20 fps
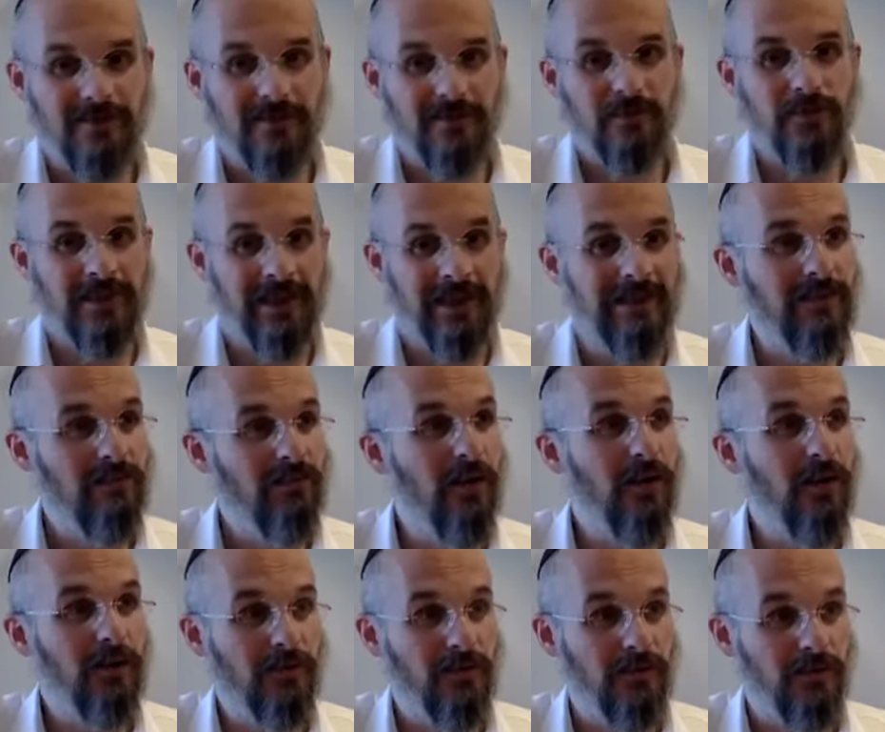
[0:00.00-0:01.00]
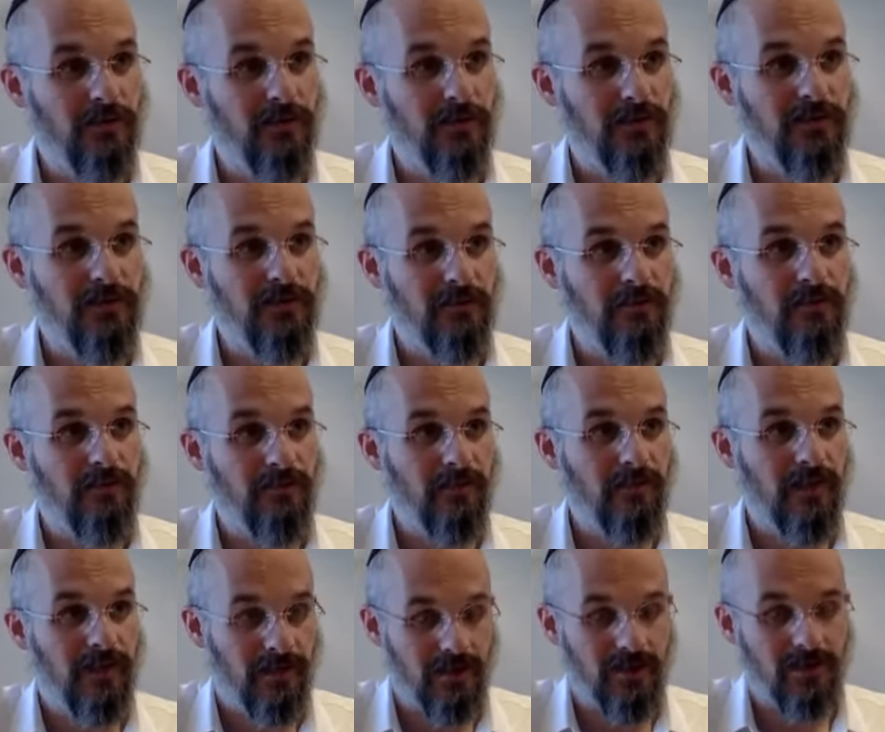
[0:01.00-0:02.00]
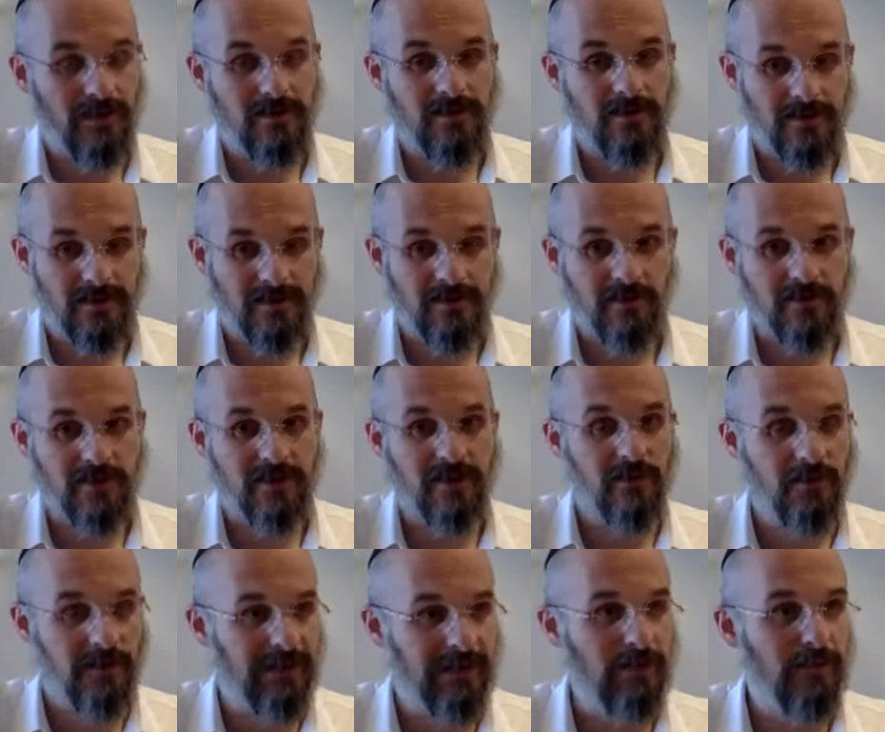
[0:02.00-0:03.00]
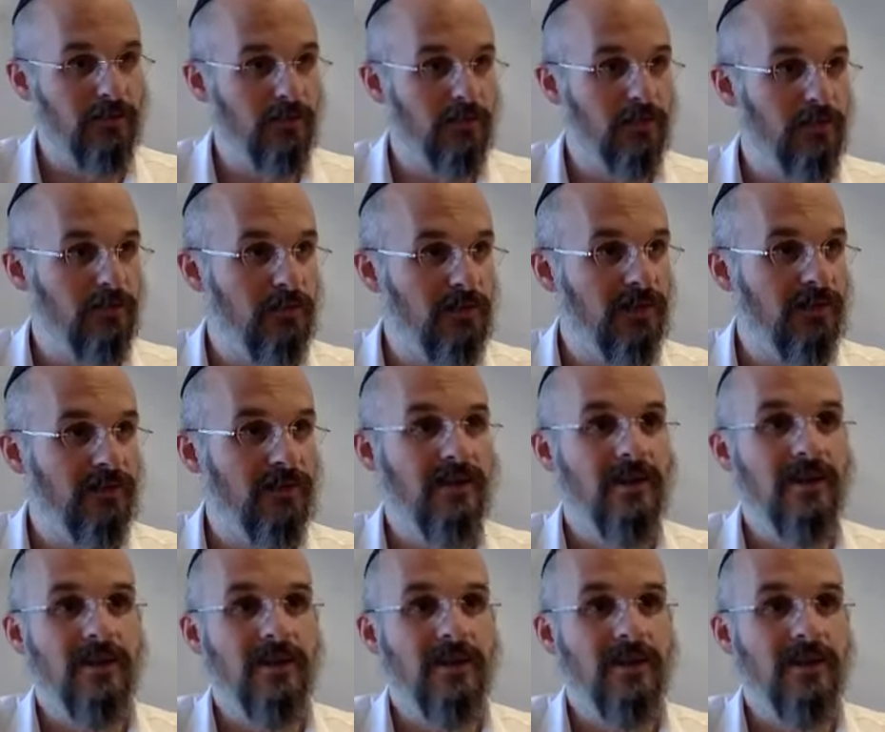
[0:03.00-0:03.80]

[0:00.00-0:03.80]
We're going to get tomorrow to food. It is. It's interesting. We'll get to food in a minute.